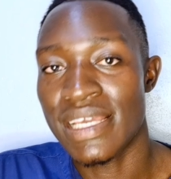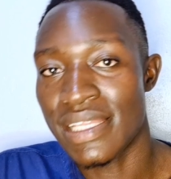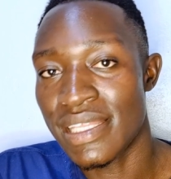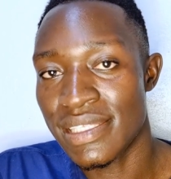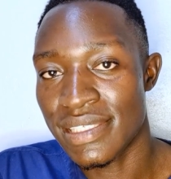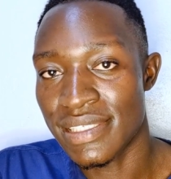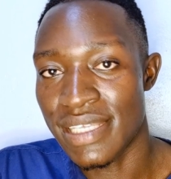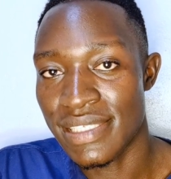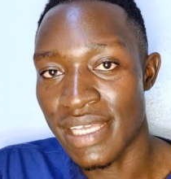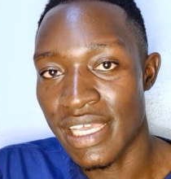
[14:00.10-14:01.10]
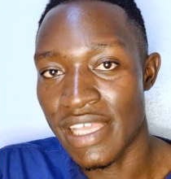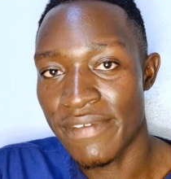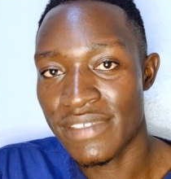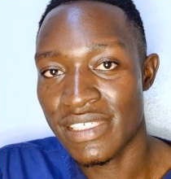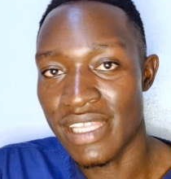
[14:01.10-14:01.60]
that this is just a
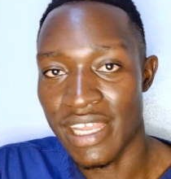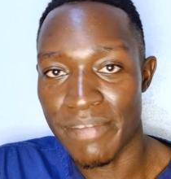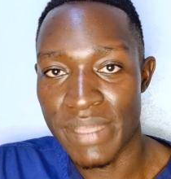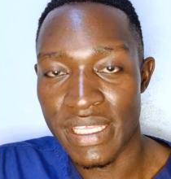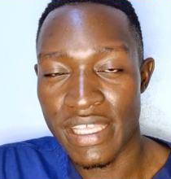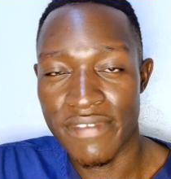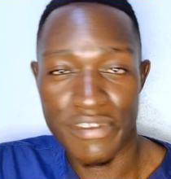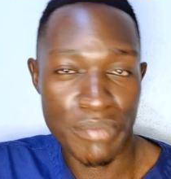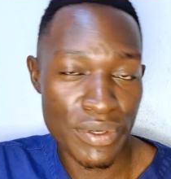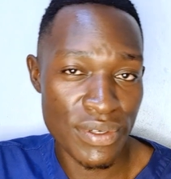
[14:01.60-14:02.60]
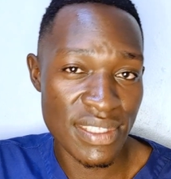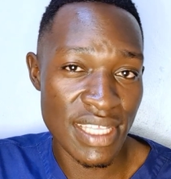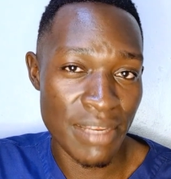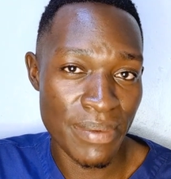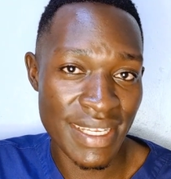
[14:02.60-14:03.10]
gift they are being given because
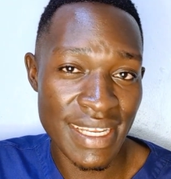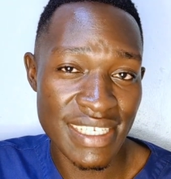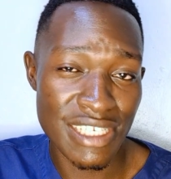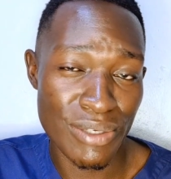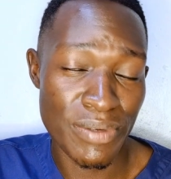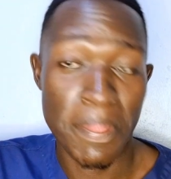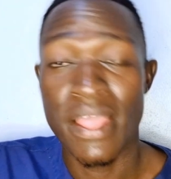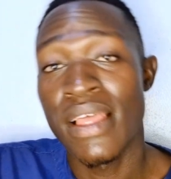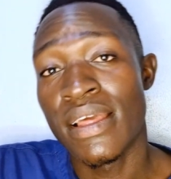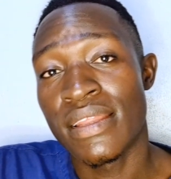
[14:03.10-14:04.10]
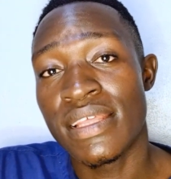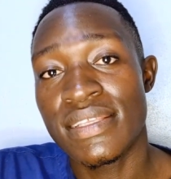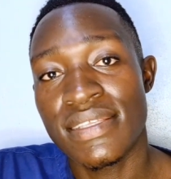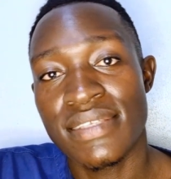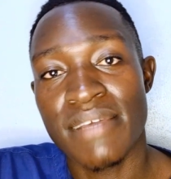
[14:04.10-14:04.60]
they are pregnant. No, this
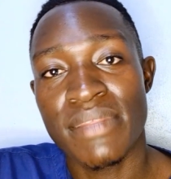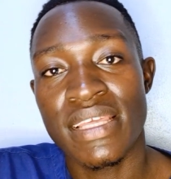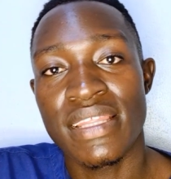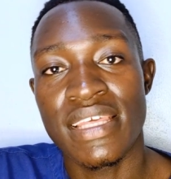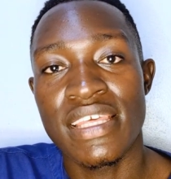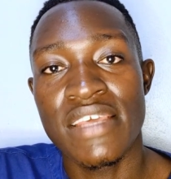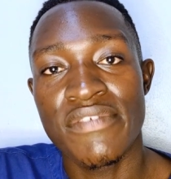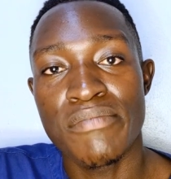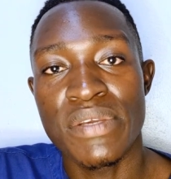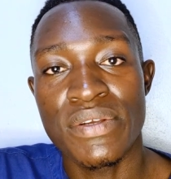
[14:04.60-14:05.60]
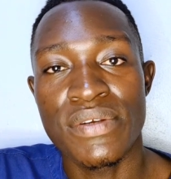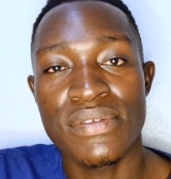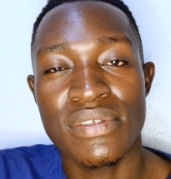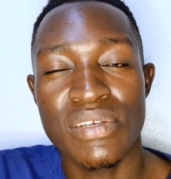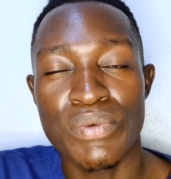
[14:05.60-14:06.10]
is something they give you
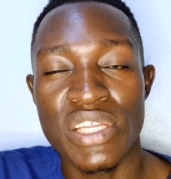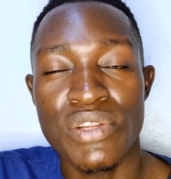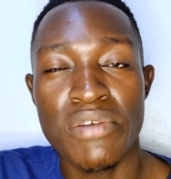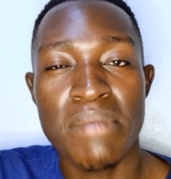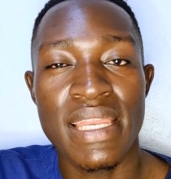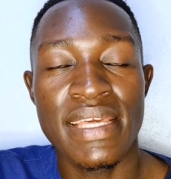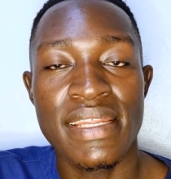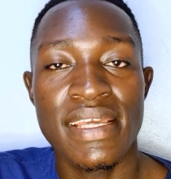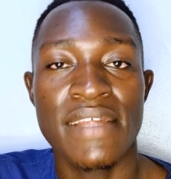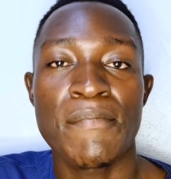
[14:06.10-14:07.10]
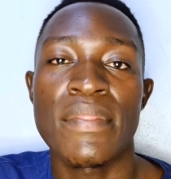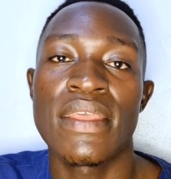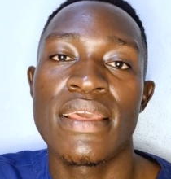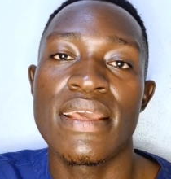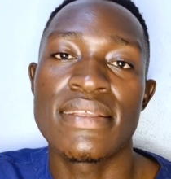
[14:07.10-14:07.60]
because we know malaria
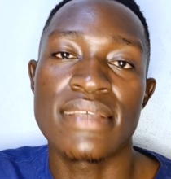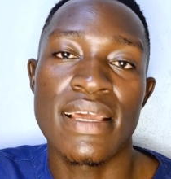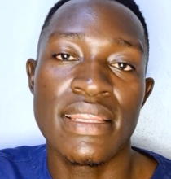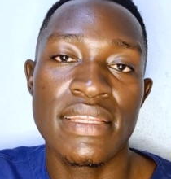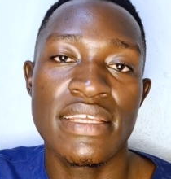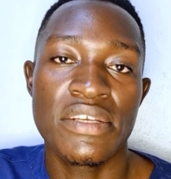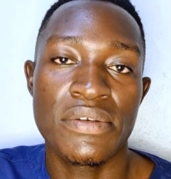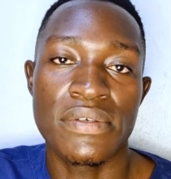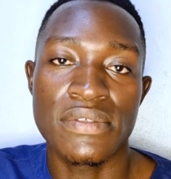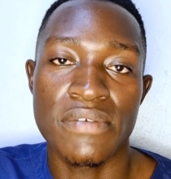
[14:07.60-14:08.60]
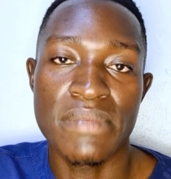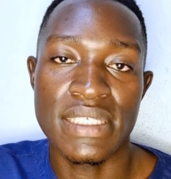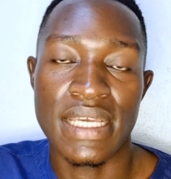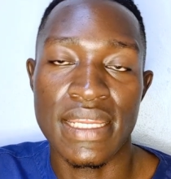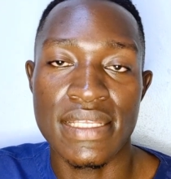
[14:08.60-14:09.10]
is a leading cause of
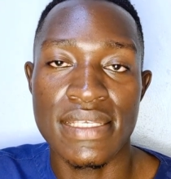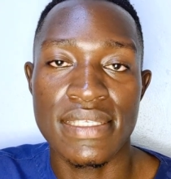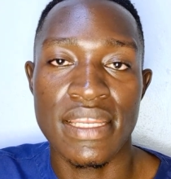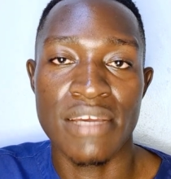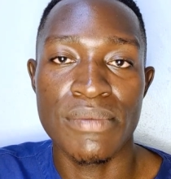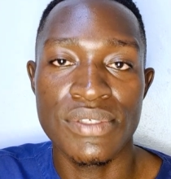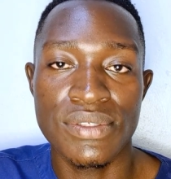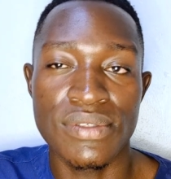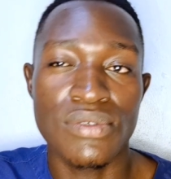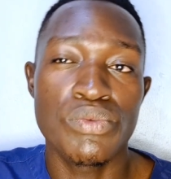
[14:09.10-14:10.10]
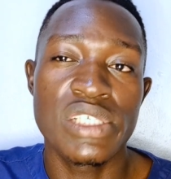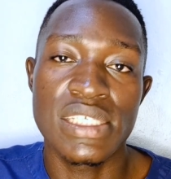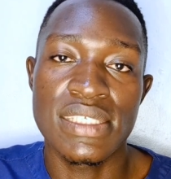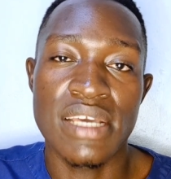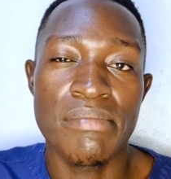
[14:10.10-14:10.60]
miscarriages and abortions, which
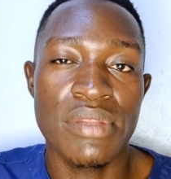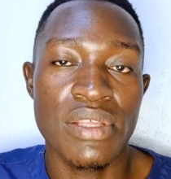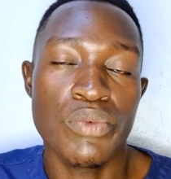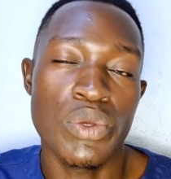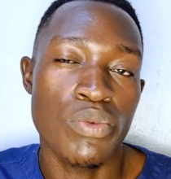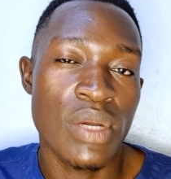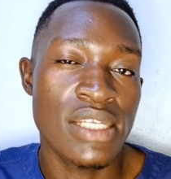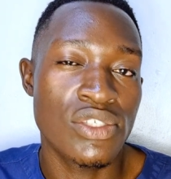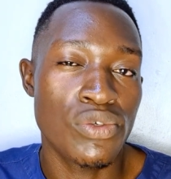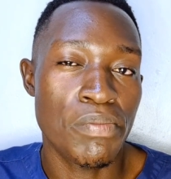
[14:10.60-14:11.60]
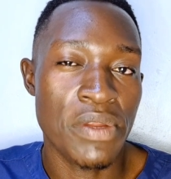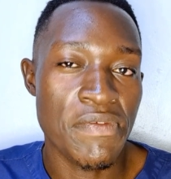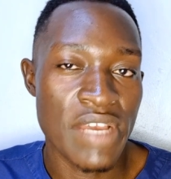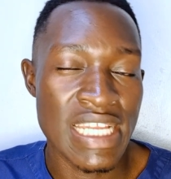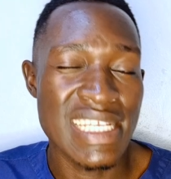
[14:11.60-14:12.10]
is something we want to
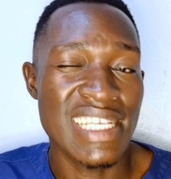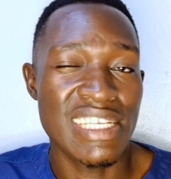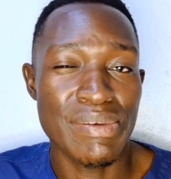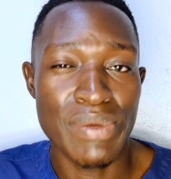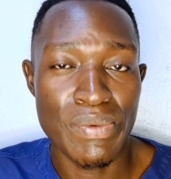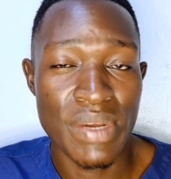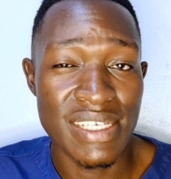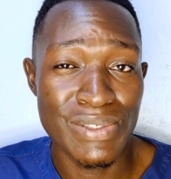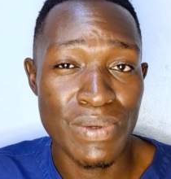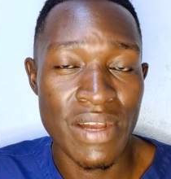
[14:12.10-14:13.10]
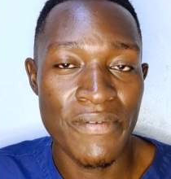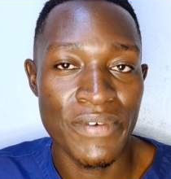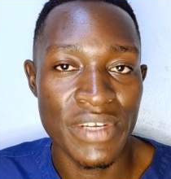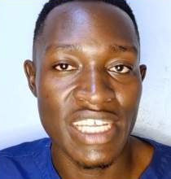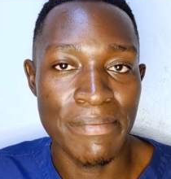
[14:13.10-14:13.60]
prevent and we want to
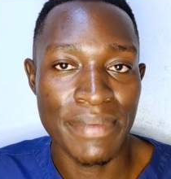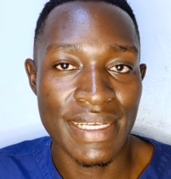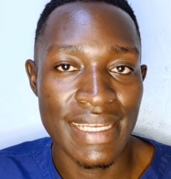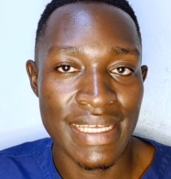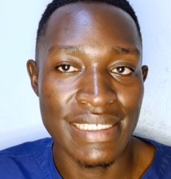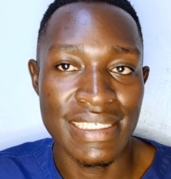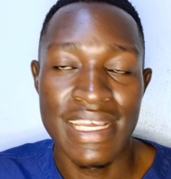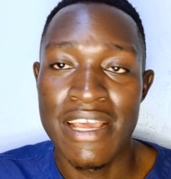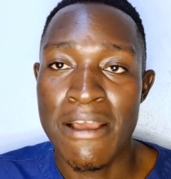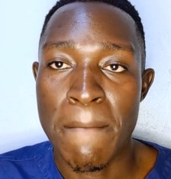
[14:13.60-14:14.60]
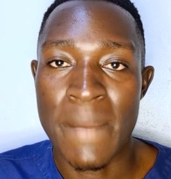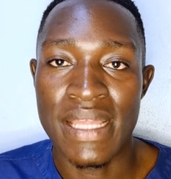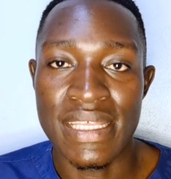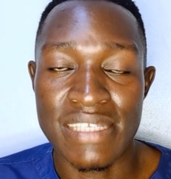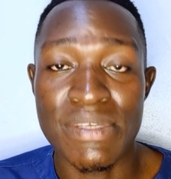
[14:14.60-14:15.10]
avoid in pregnant
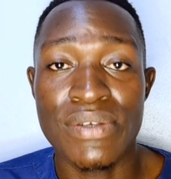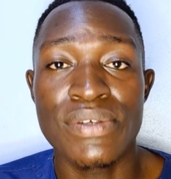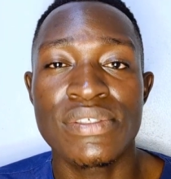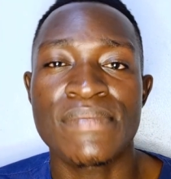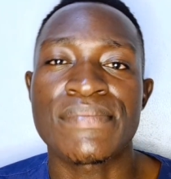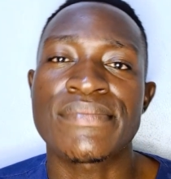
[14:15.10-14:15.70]
mothers, because